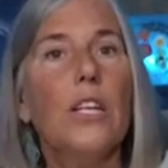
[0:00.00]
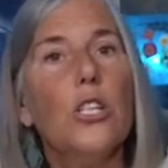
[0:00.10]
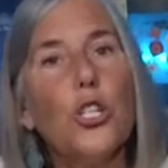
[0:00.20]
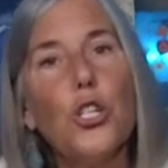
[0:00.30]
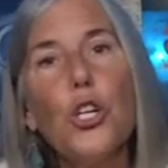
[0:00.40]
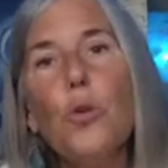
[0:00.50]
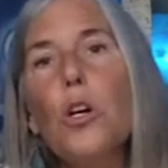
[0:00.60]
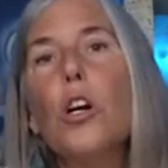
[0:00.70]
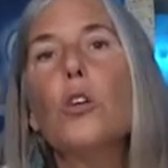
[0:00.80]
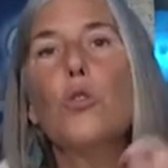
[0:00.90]

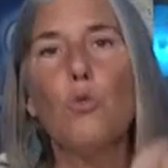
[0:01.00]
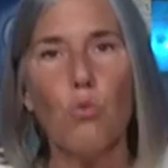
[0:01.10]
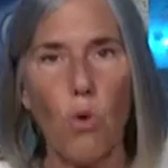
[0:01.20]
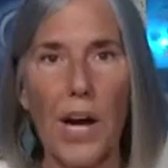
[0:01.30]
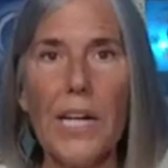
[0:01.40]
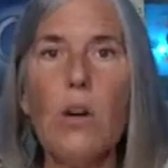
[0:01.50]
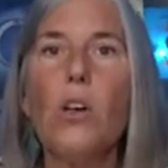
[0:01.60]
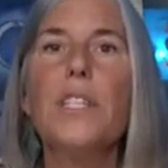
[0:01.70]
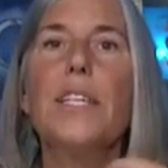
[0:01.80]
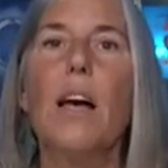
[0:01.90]
Yeshua goes right
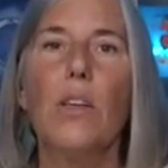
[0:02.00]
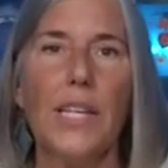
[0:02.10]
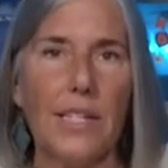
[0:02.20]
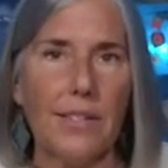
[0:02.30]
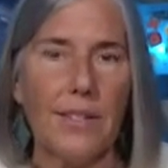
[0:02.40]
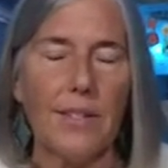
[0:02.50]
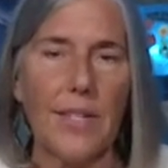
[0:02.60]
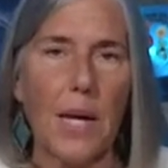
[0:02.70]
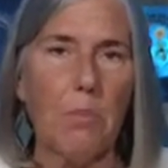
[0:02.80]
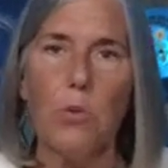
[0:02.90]
on telling his
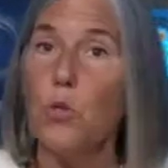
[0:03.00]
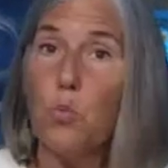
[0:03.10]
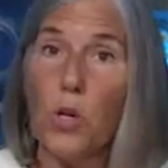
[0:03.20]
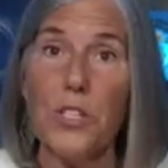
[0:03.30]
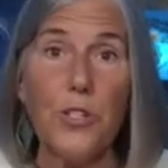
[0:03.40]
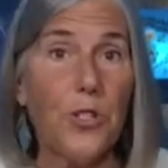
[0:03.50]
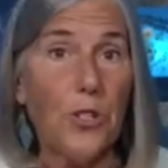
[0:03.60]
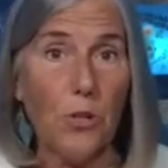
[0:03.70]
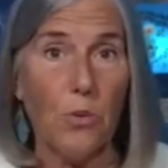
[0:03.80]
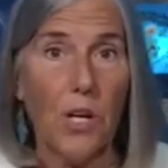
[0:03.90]
disciples what to
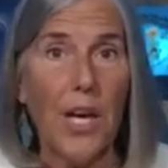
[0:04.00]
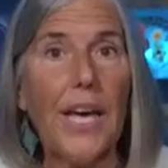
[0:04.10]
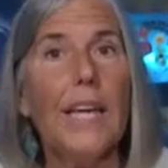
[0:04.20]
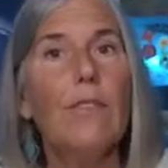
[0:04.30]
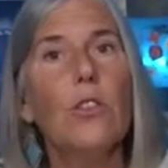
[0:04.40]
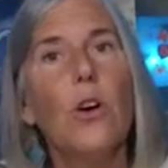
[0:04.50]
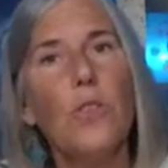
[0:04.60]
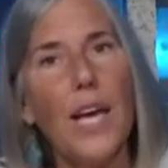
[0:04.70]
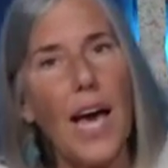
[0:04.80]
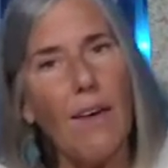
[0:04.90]
do, even
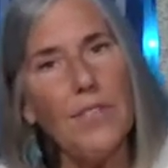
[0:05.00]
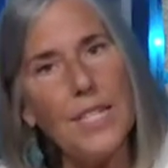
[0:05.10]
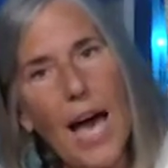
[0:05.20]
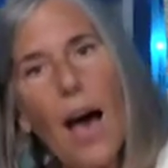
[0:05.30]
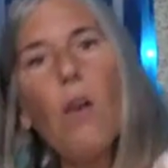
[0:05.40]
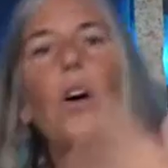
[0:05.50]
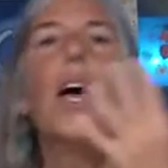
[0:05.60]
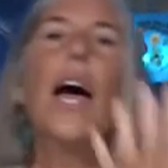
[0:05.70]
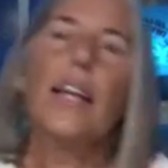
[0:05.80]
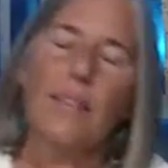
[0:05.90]
though they have doubt
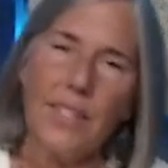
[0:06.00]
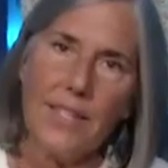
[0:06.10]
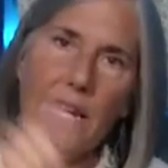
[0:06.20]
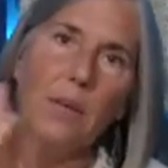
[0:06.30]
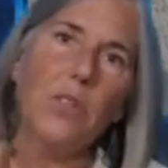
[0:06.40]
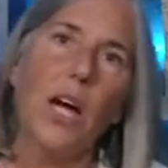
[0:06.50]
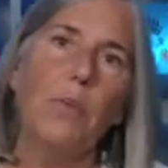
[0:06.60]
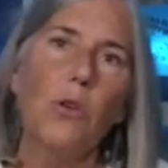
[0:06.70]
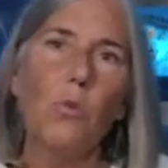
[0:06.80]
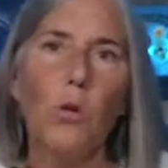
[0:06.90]
and at the same
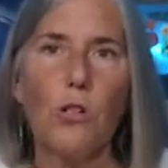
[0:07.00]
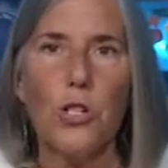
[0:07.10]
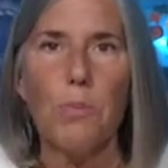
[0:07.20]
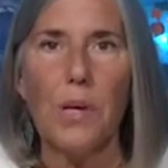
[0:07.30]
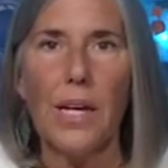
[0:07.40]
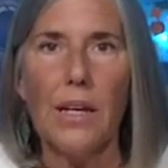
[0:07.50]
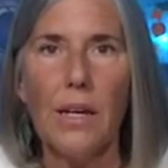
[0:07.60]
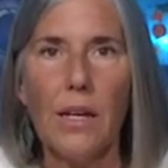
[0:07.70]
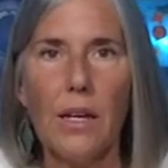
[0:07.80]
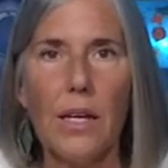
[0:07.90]
time they're worshiping.
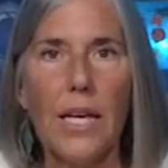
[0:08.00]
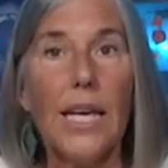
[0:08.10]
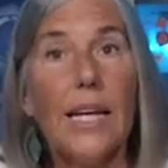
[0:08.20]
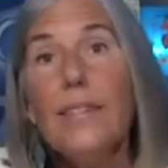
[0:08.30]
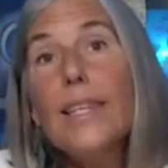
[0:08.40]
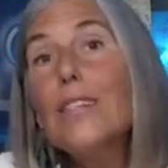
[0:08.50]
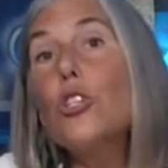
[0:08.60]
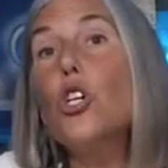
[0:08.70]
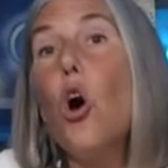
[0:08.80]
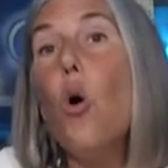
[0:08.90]
He
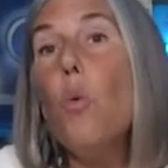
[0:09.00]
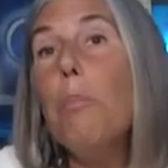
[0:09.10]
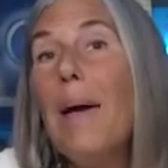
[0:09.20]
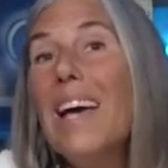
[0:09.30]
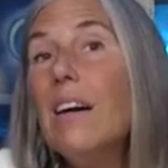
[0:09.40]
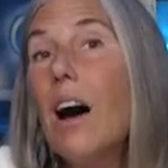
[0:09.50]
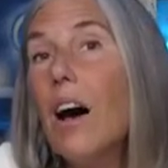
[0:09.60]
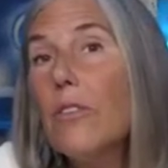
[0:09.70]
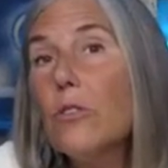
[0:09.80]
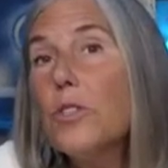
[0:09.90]
says, go make
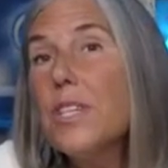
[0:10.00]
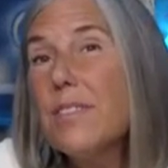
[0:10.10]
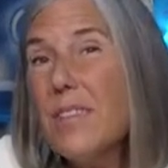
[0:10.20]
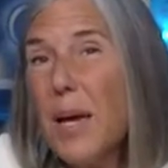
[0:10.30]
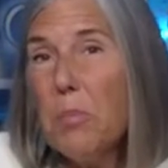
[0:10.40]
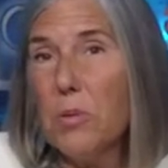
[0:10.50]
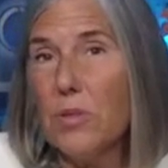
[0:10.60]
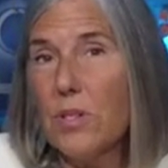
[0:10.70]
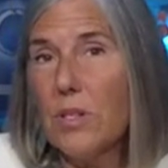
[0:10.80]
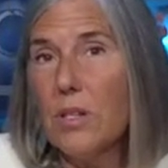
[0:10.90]
other
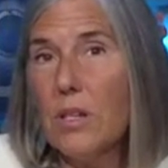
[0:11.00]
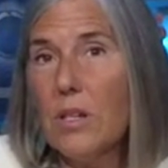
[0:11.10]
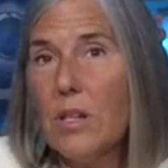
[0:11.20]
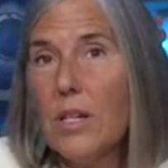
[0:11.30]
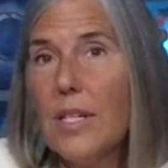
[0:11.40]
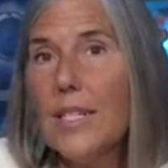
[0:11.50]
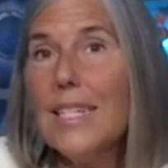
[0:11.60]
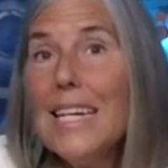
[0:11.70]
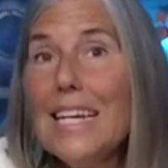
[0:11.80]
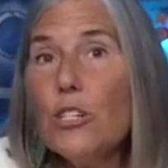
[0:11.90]
disciples.
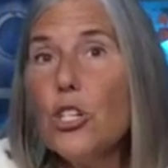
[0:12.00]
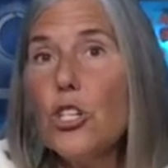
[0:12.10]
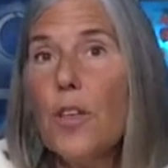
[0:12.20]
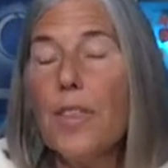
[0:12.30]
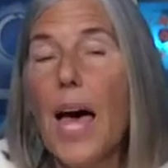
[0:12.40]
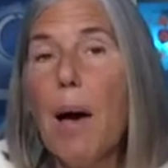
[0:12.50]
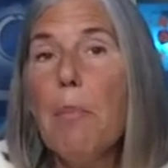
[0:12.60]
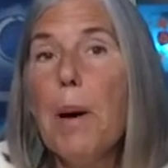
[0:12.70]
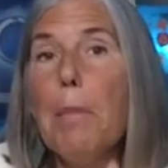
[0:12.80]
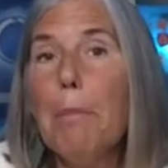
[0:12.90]
Teach
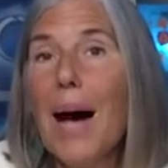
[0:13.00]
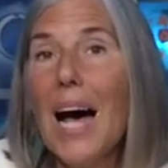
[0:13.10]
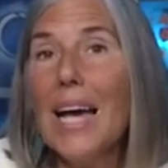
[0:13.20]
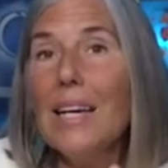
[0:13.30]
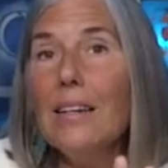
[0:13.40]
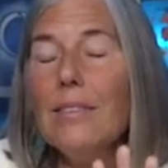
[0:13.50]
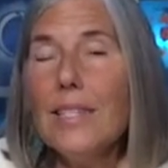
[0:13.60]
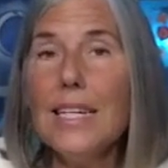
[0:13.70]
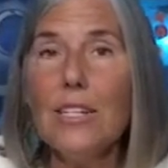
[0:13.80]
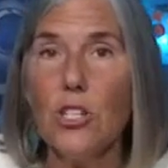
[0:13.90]
them my
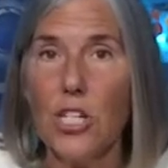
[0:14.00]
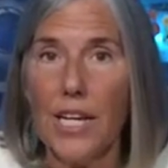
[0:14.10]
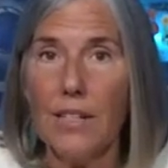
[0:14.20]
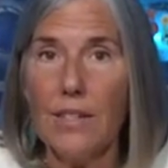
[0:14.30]
teachings.